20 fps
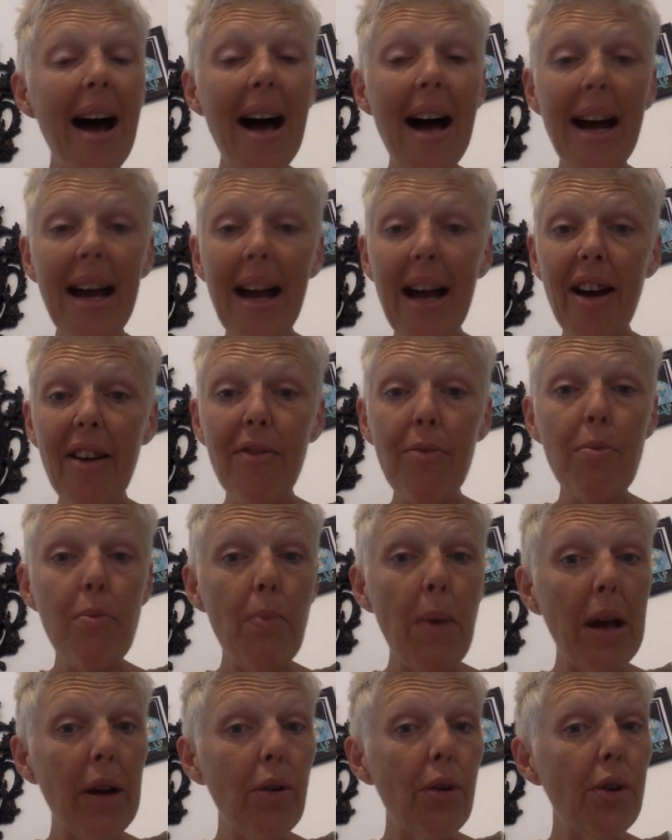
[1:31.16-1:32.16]
I have
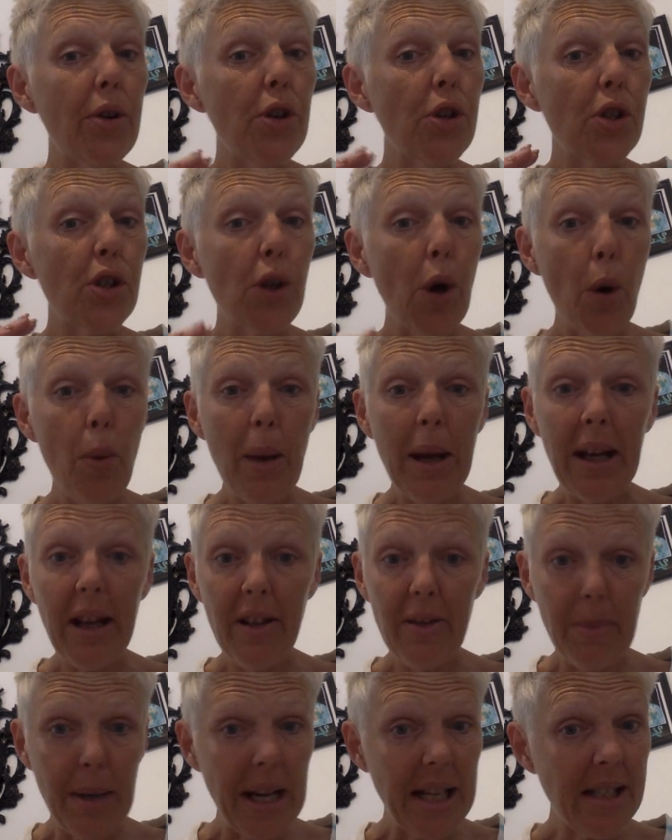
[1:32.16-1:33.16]
bettered so many
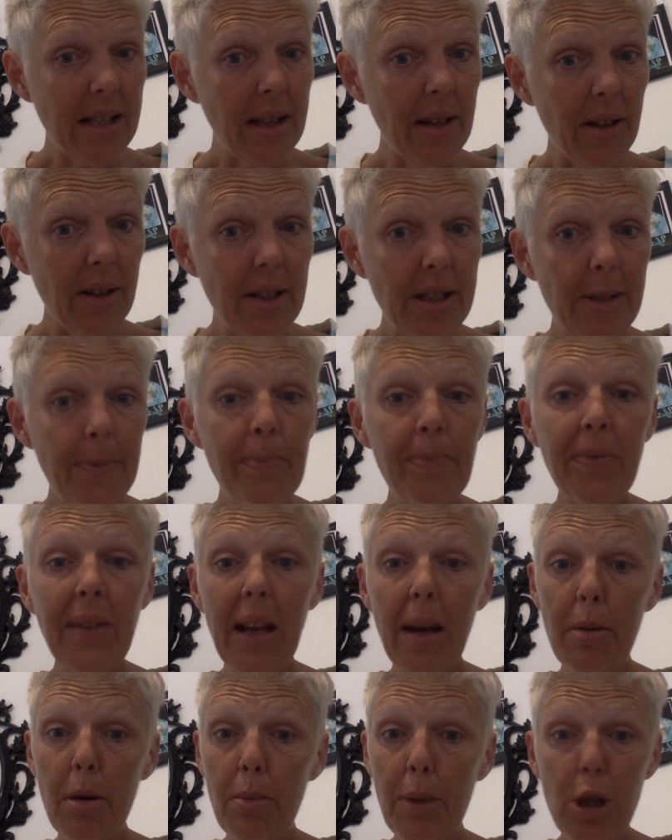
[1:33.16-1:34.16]
of my skills.
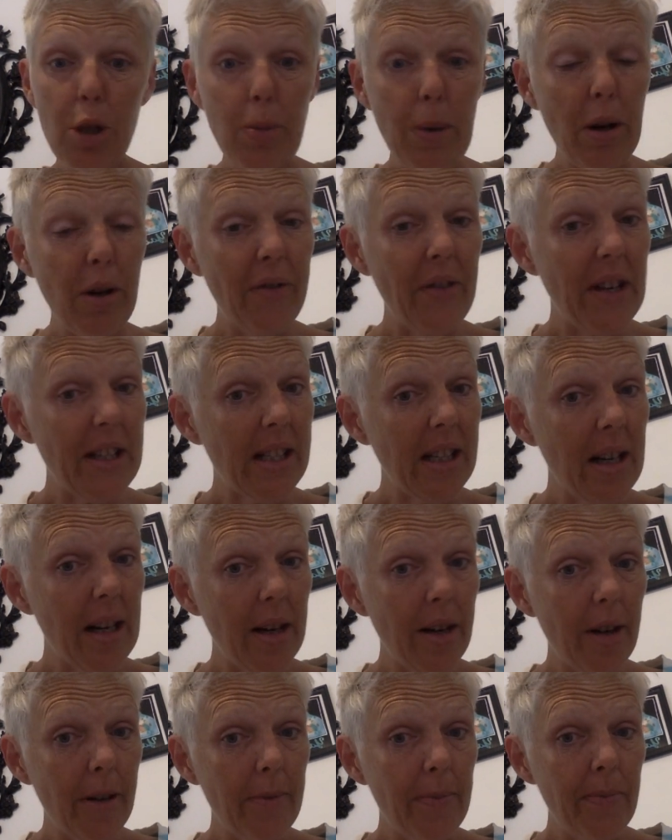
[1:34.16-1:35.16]
I'm a much better fussy
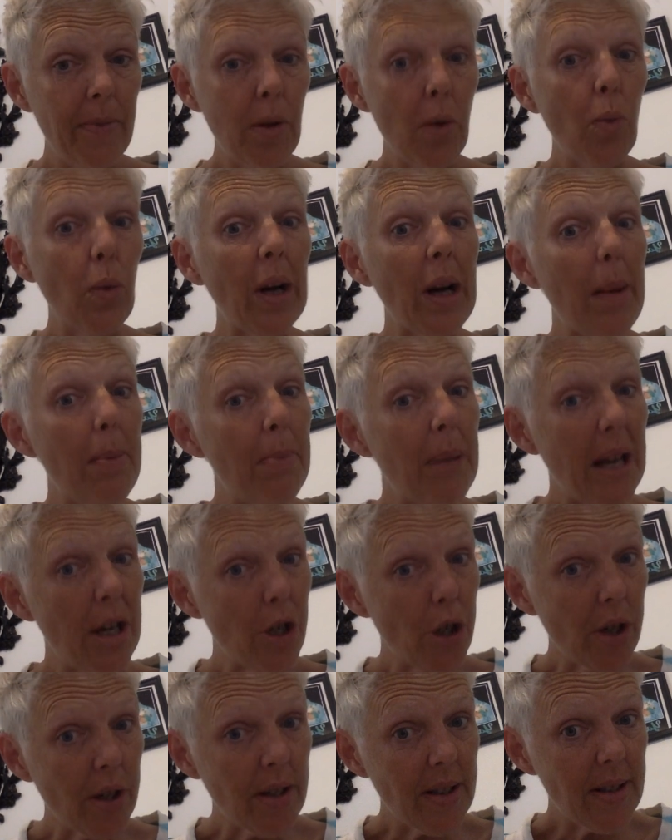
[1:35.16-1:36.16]
cutter when I'm
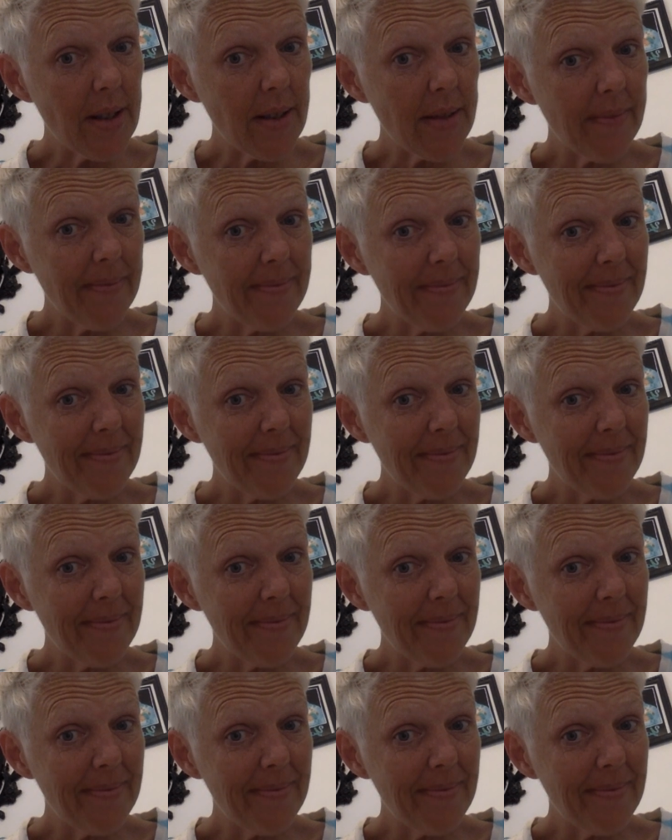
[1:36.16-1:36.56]
patient.